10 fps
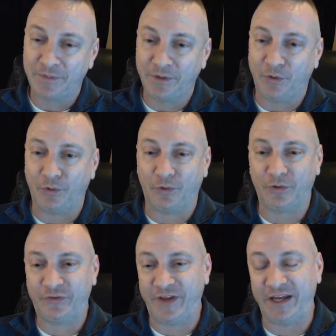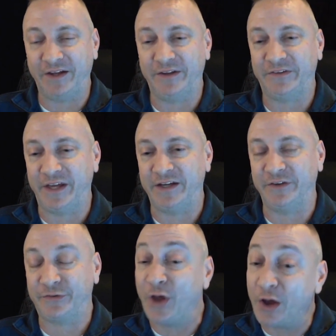or
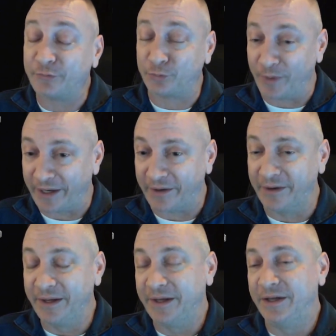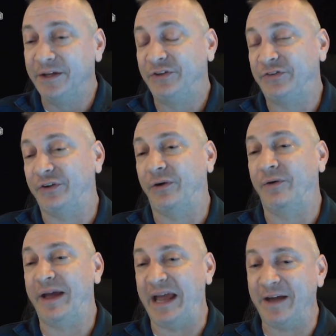Sega software,
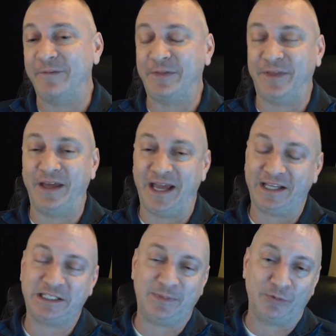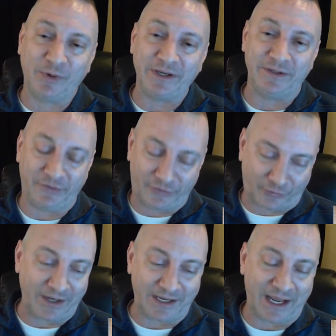so everything had to be written
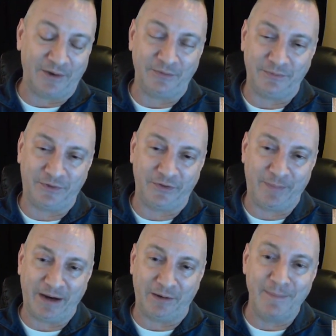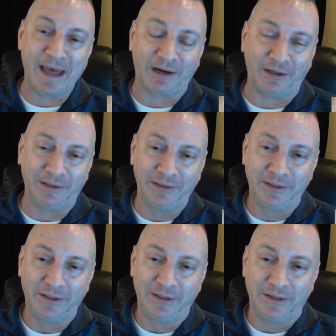straight down to the bare metal
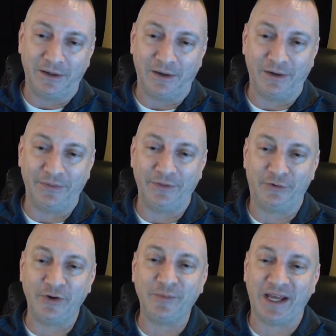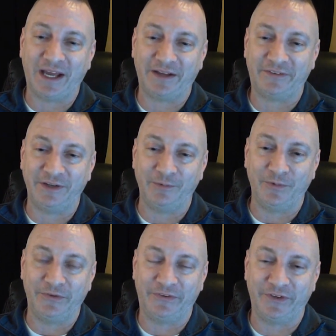on the Dreamcast. It
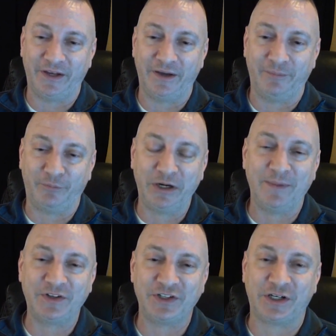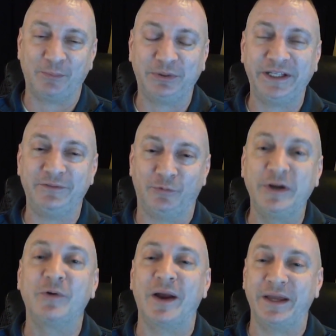was pretty much a complete
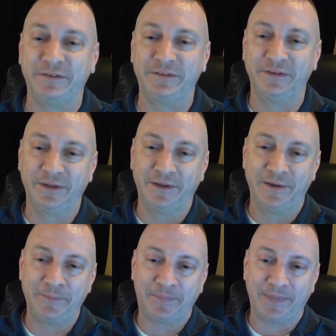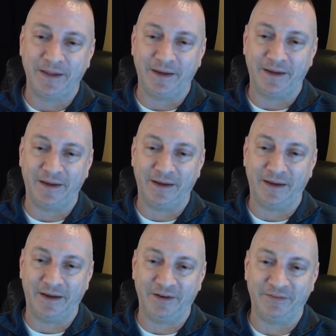rewrite
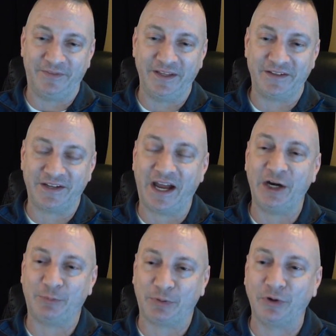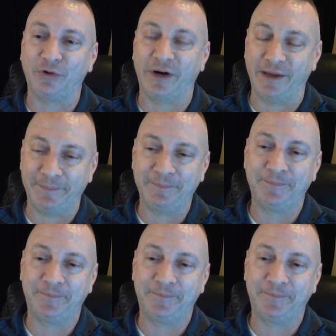of the entire program.